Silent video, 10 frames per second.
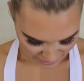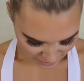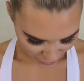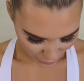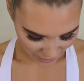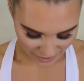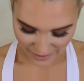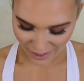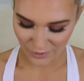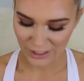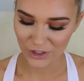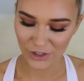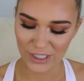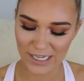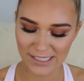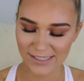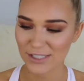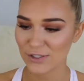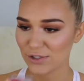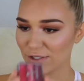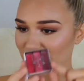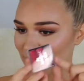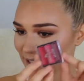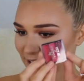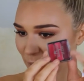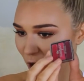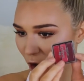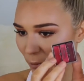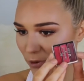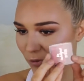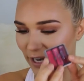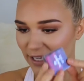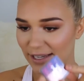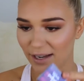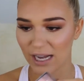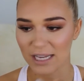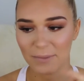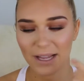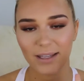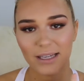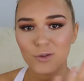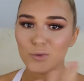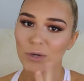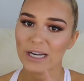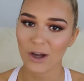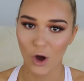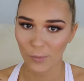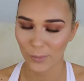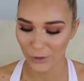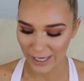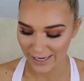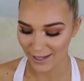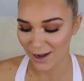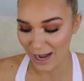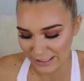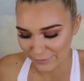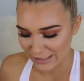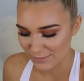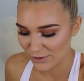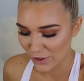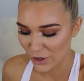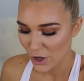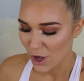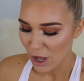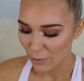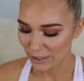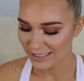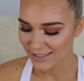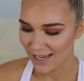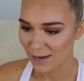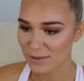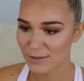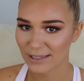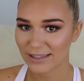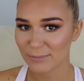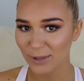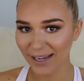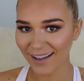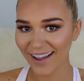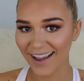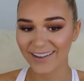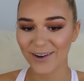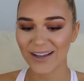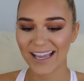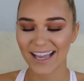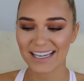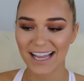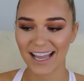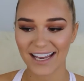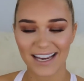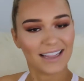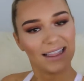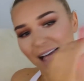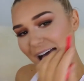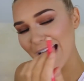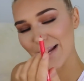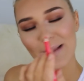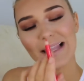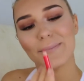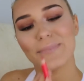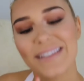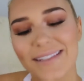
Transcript: So what I think I'm gonna do is use this purple right here and make like a red ombre kind of lip. So we're gonna start with the red lip liner and go ahead and line my lips.